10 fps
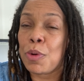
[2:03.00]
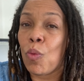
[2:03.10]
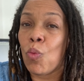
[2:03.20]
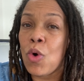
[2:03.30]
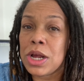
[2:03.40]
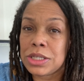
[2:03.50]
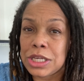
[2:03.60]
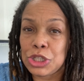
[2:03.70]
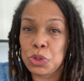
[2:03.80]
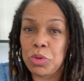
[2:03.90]
but once
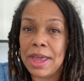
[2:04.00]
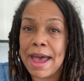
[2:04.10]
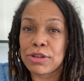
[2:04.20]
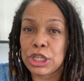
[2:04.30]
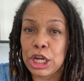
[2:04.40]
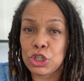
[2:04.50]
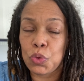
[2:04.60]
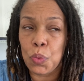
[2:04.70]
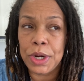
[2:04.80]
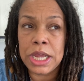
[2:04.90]
since
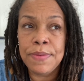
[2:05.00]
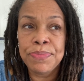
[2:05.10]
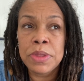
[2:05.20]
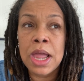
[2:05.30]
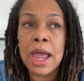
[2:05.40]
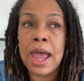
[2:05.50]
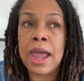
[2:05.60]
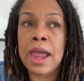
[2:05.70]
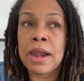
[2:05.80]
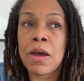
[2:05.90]
2020
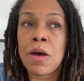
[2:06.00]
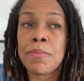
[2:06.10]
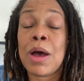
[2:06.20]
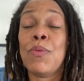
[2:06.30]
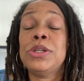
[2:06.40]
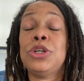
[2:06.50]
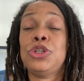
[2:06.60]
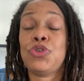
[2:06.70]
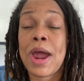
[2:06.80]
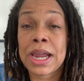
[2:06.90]
and um, I went to the
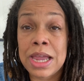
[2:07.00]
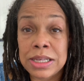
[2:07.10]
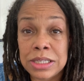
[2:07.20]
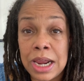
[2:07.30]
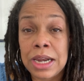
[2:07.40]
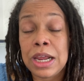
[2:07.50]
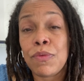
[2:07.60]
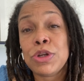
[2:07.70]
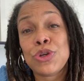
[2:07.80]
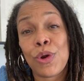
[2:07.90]
track yesterday and then
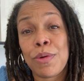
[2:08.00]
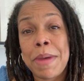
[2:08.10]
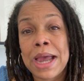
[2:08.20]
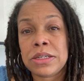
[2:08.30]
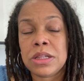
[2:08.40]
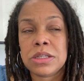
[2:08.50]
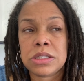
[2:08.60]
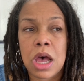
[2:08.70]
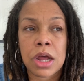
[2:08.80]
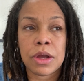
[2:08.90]
returned back to the
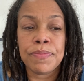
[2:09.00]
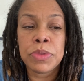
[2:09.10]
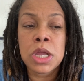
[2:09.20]
sauna.